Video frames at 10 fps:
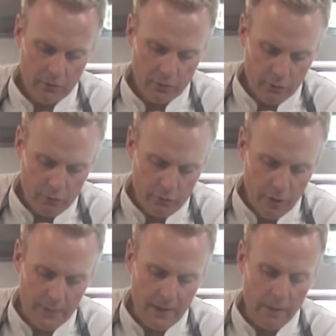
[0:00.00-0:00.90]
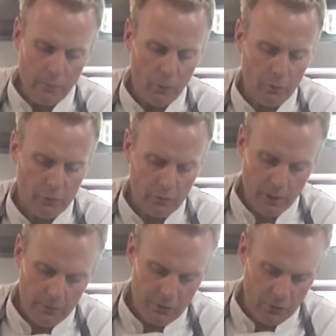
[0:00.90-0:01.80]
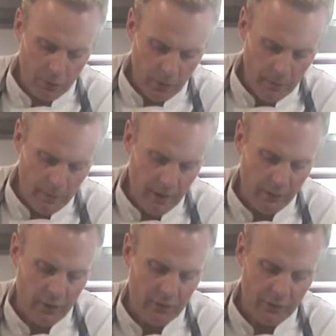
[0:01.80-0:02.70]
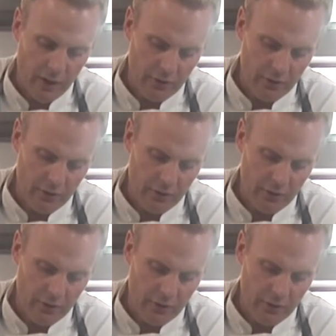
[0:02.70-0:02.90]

So just rub it down once, and we just want a bit of this